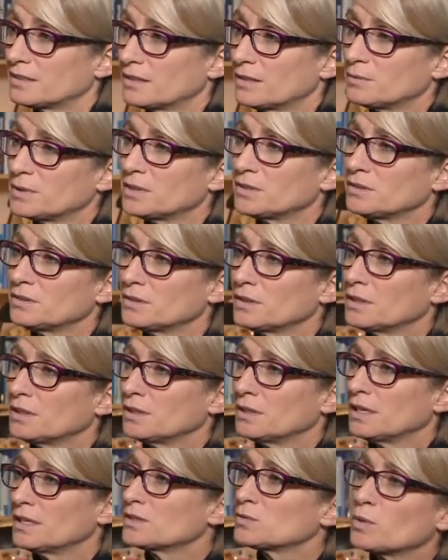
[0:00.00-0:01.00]
I mean,
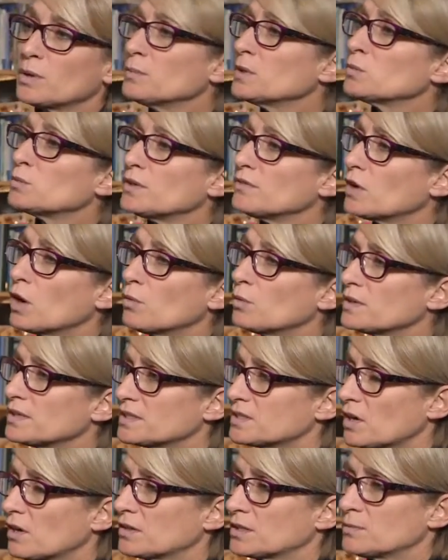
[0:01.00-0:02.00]
as women, we've
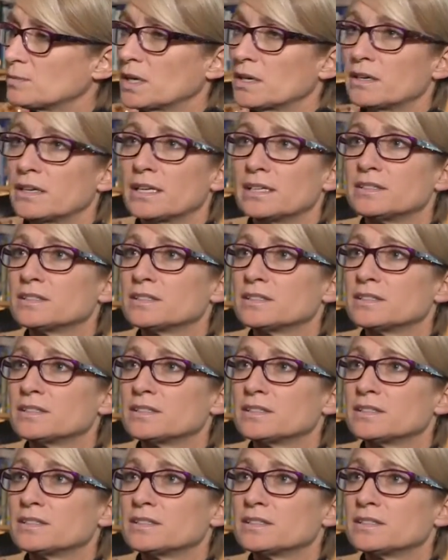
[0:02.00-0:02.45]
always talked about it.